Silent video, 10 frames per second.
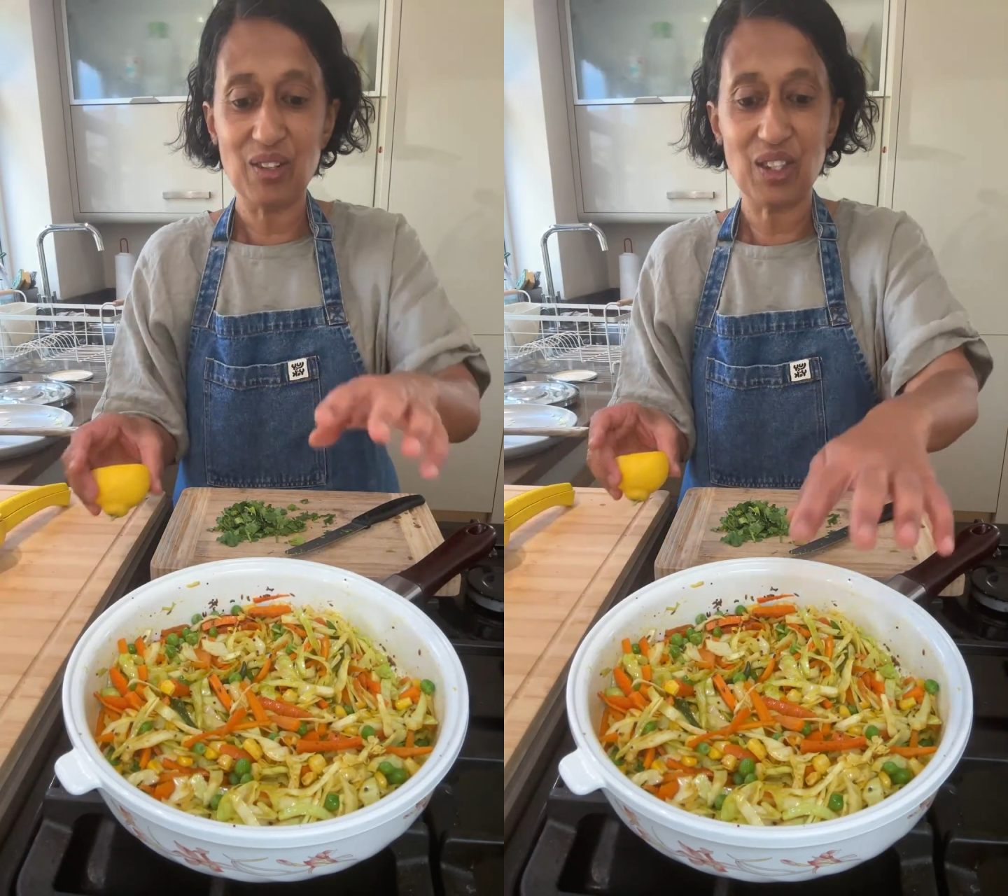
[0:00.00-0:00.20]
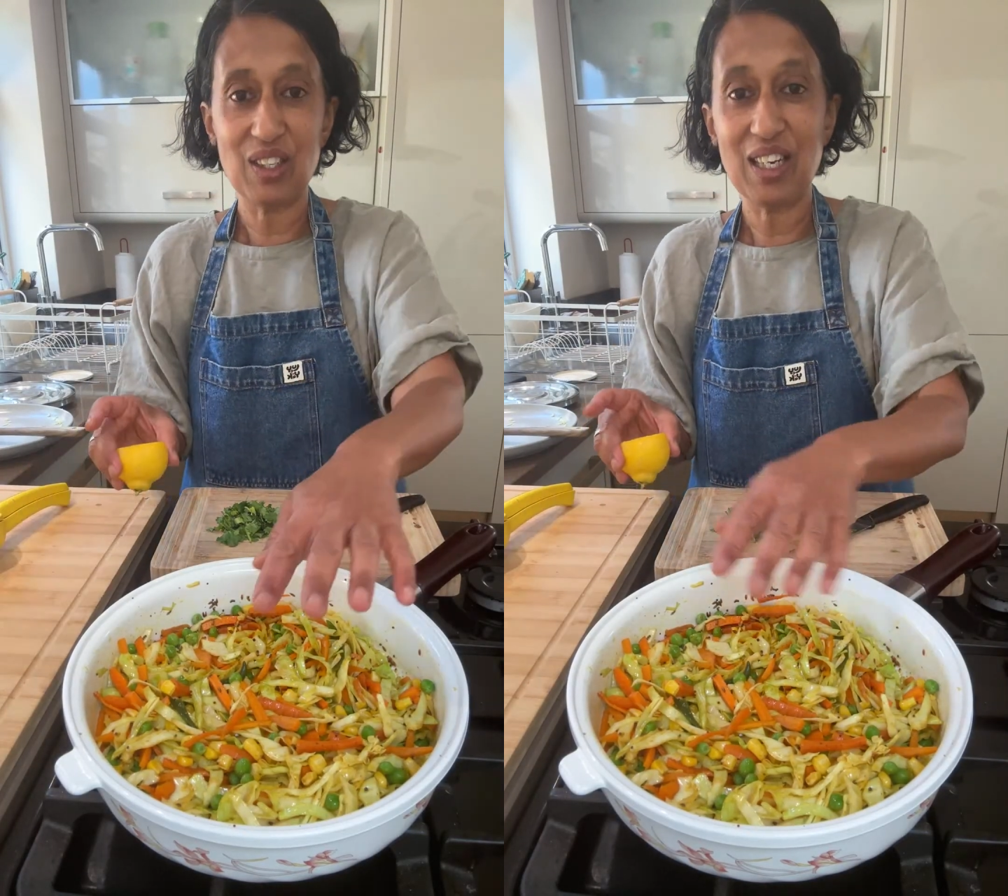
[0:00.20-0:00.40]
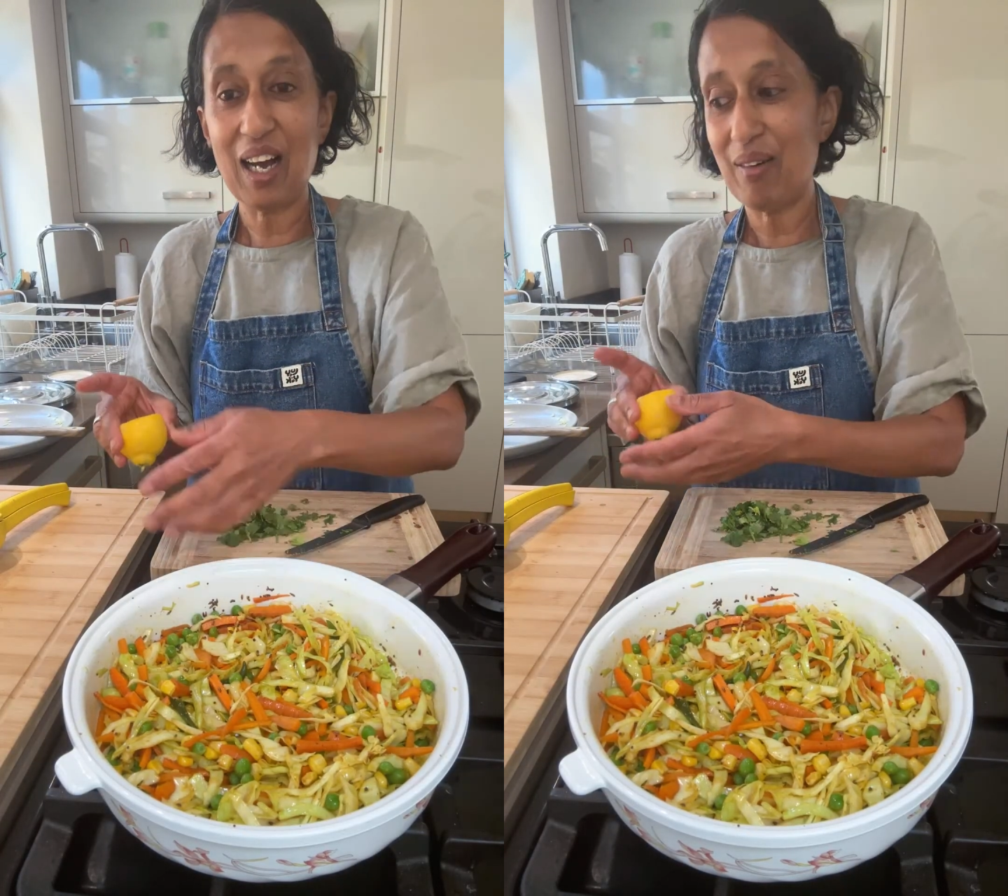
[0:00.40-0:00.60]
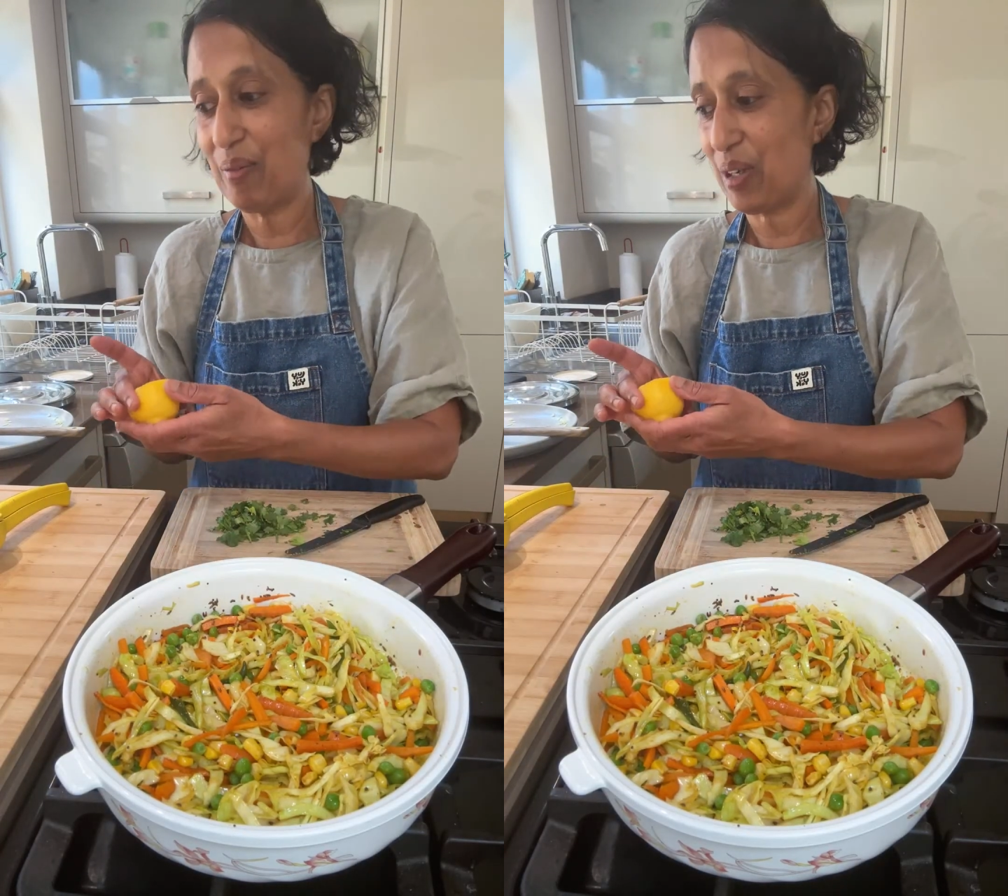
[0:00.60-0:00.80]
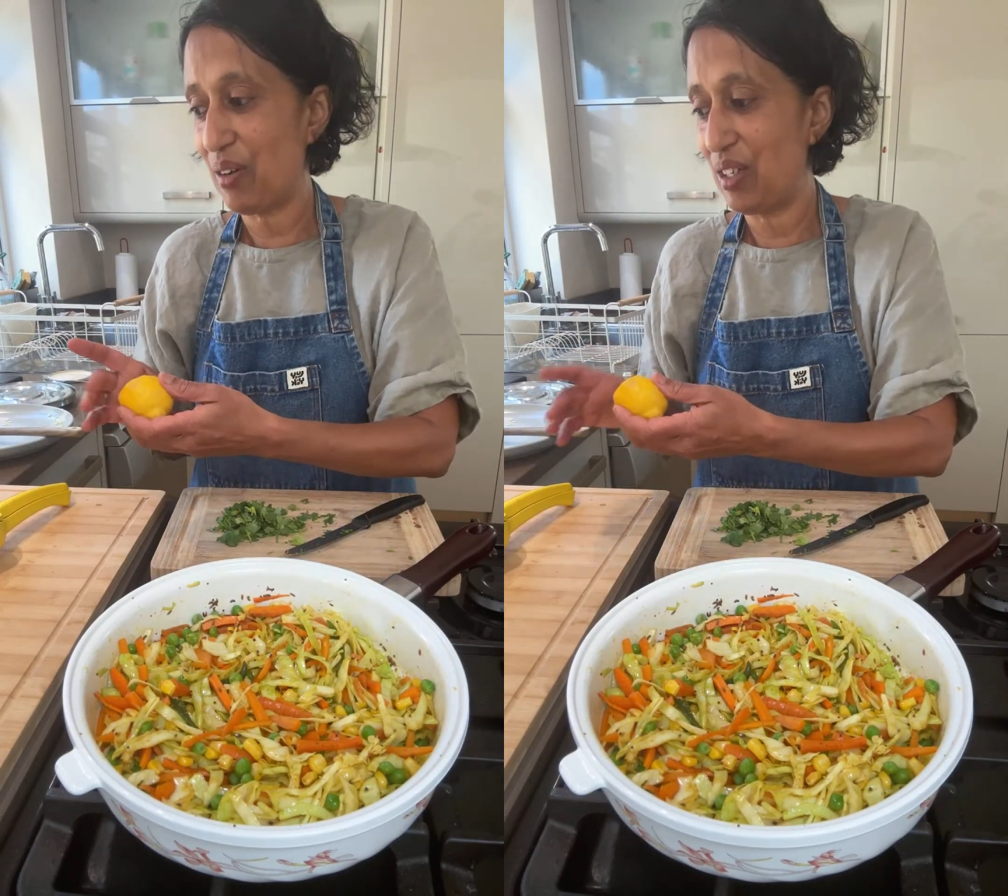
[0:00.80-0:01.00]
So now I'm
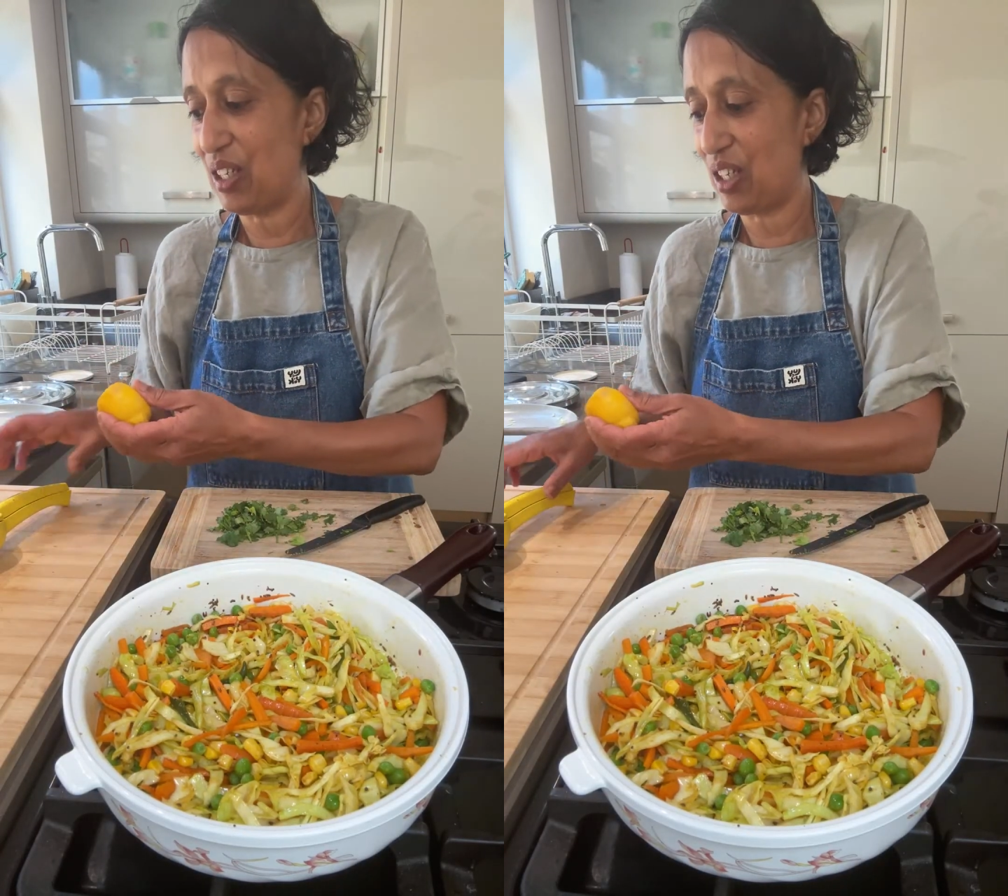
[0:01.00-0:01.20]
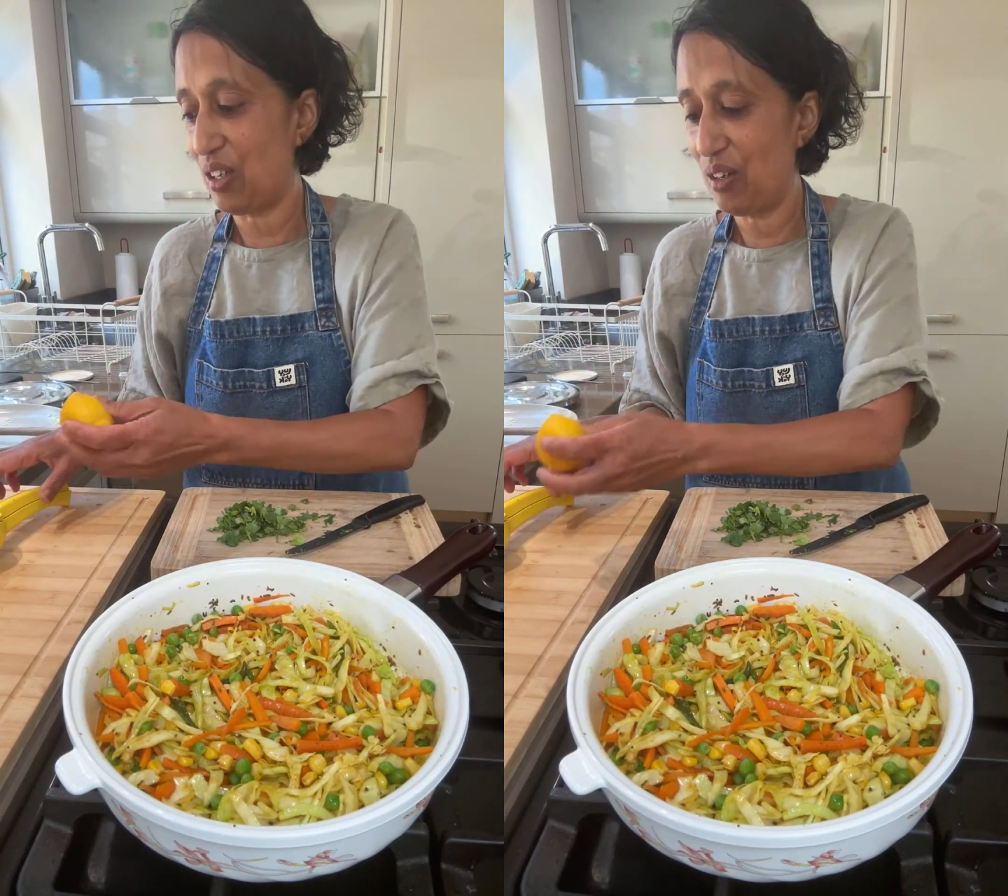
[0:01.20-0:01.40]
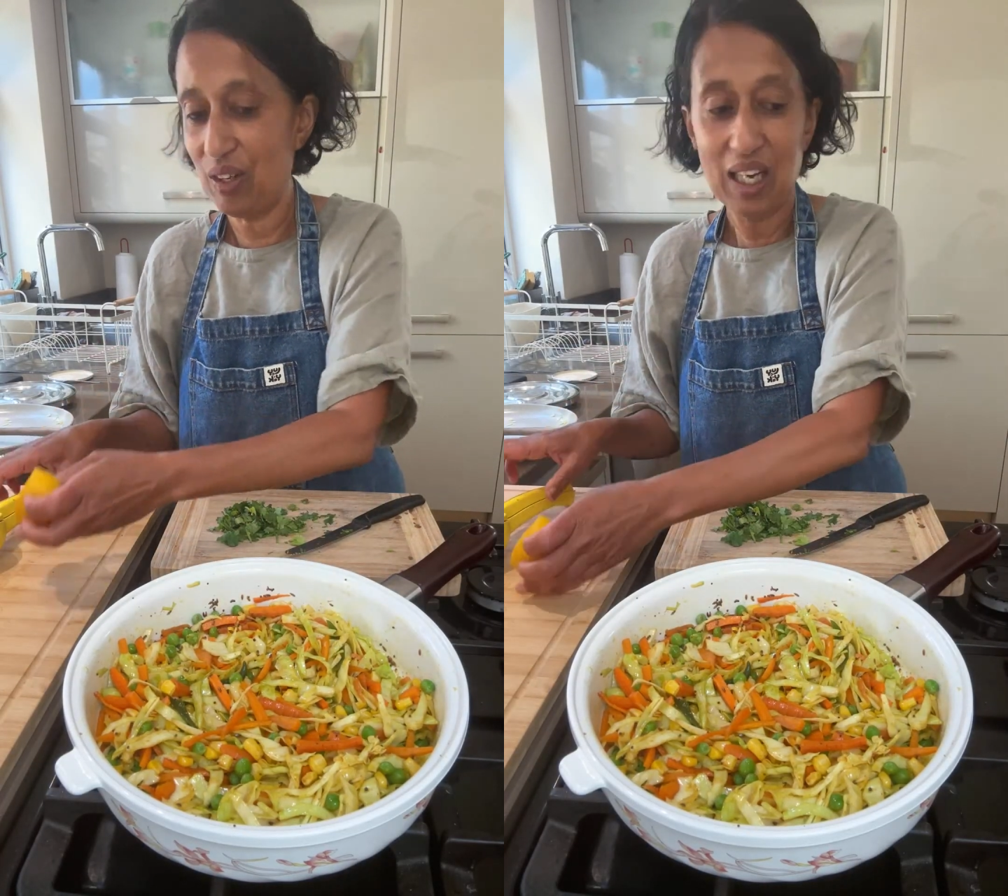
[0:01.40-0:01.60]
going to